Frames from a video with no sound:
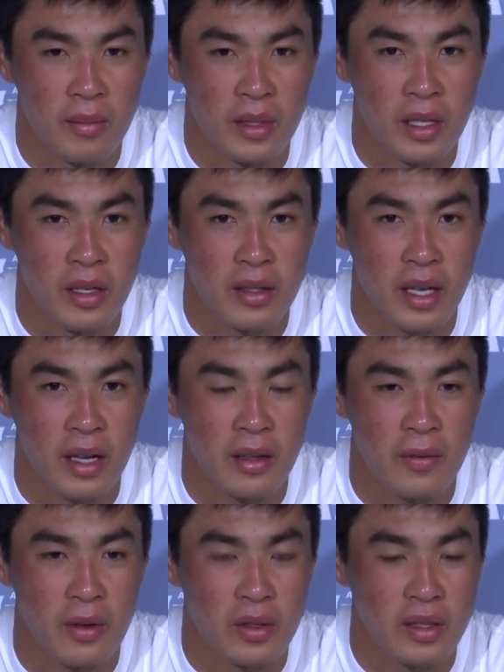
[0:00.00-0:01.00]
You know, it's kind of
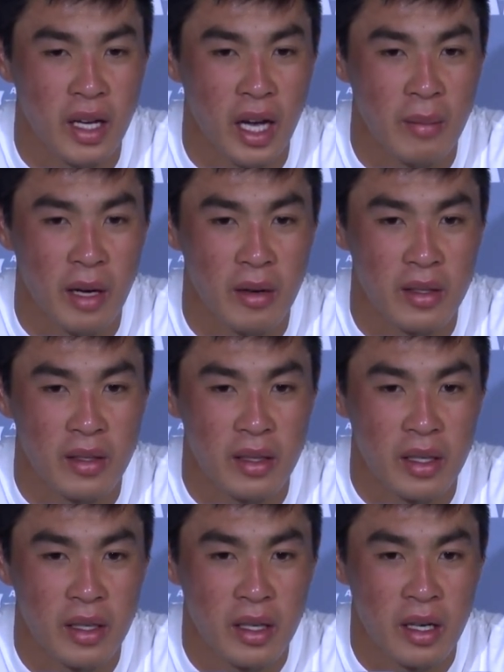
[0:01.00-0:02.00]
the first time I was
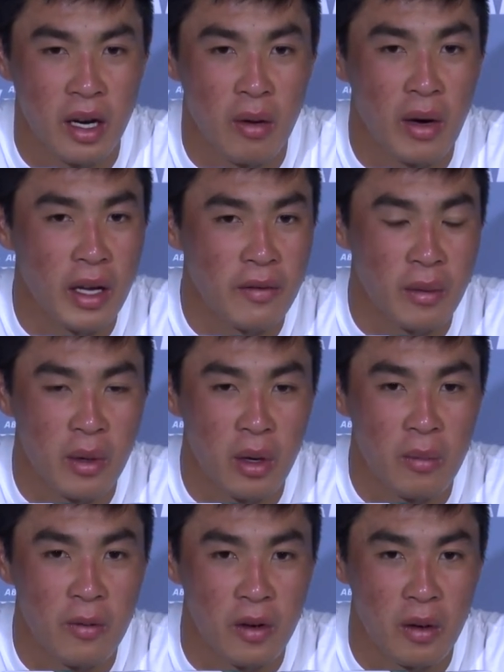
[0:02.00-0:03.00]
away from
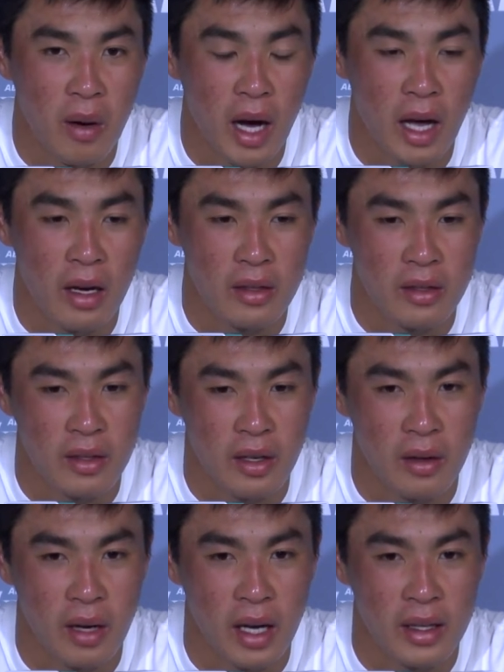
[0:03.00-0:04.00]
home for a while,
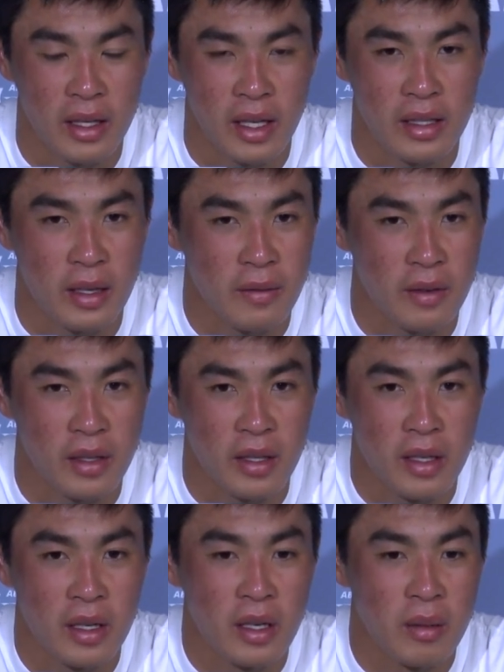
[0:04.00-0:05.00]
so I think I definitely
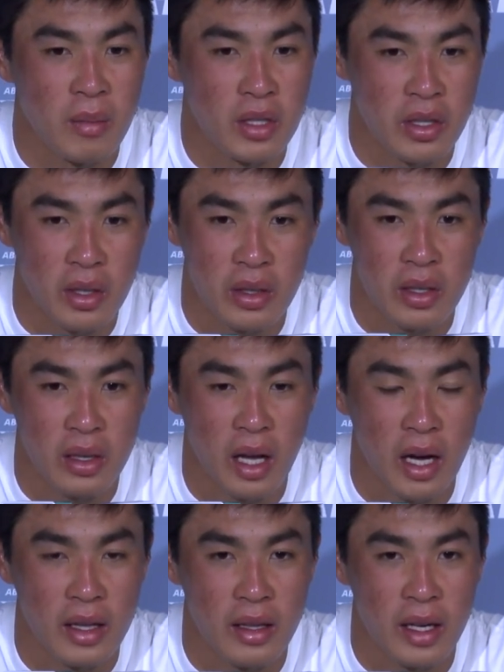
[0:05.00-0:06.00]
matured a
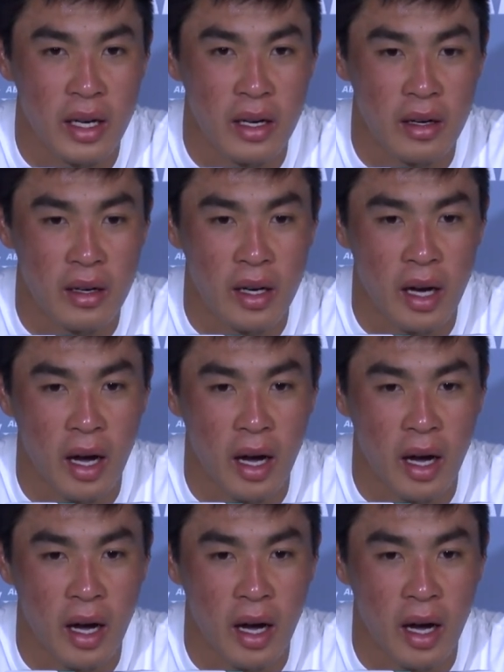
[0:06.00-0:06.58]
lot there.